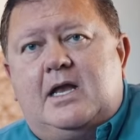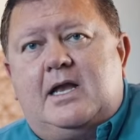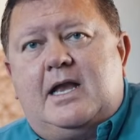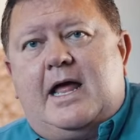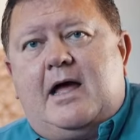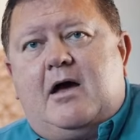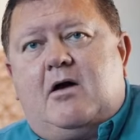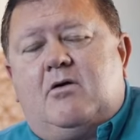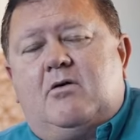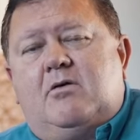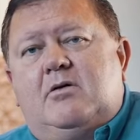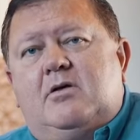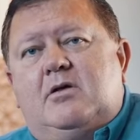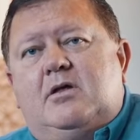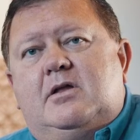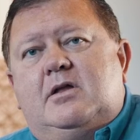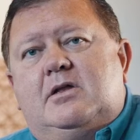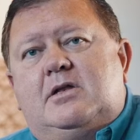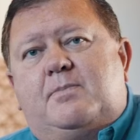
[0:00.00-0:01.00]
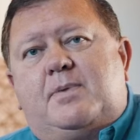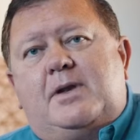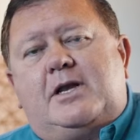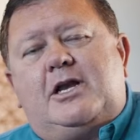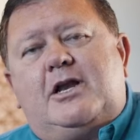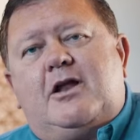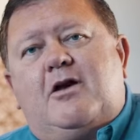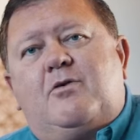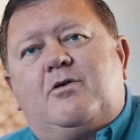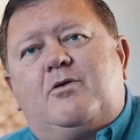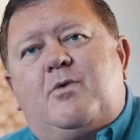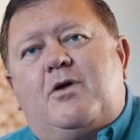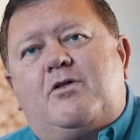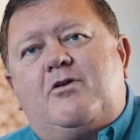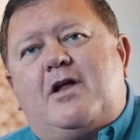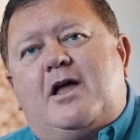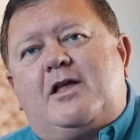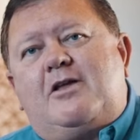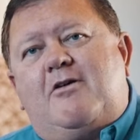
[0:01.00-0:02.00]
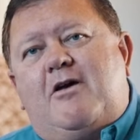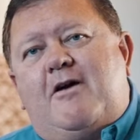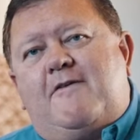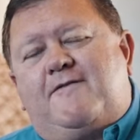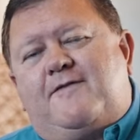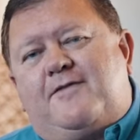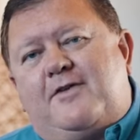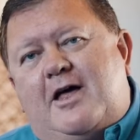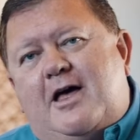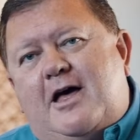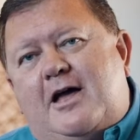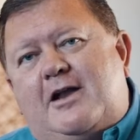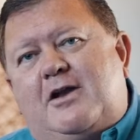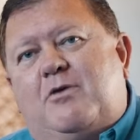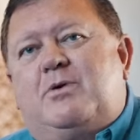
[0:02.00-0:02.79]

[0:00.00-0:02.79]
Now, depending on whether or not you have flood